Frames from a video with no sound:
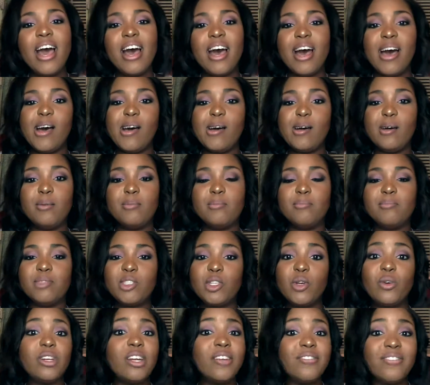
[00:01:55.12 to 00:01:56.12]

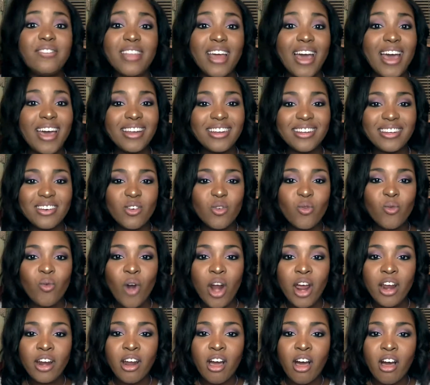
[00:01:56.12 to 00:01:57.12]
So enough of that.
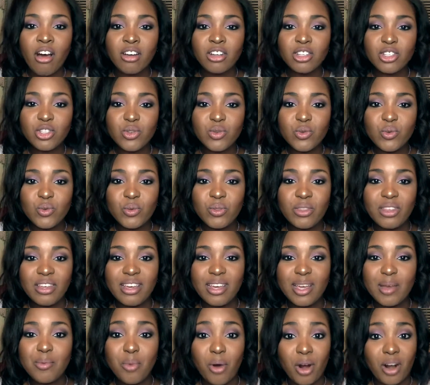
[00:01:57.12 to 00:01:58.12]
Right on to
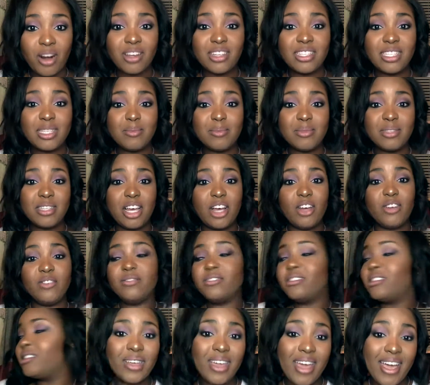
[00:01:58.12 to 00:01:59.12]
the products themselves.
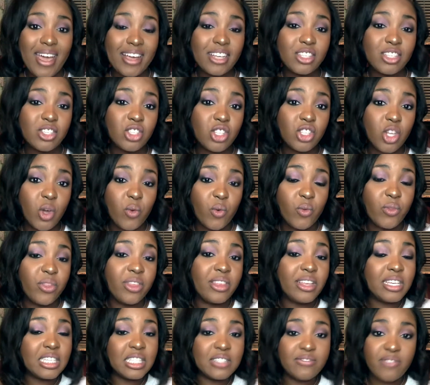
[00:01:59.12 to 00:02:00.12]
Okay, so
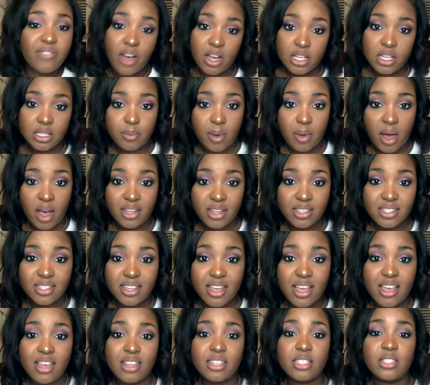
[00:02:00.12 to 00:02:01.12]
this VoxBox
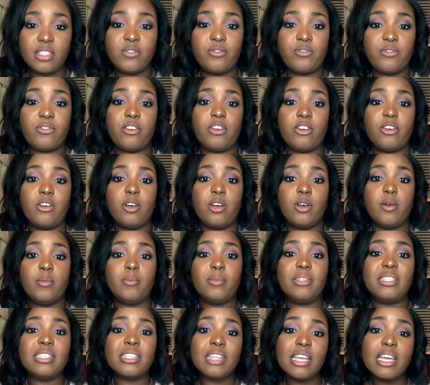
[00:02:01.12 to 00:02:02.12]
is from
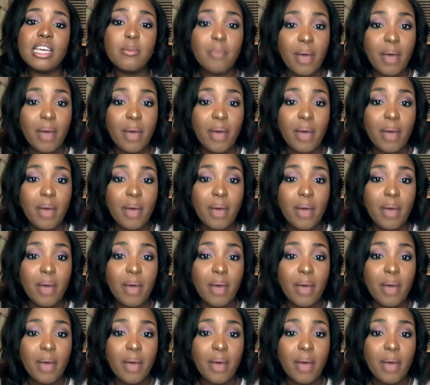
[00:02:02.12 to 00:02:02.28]
Sleek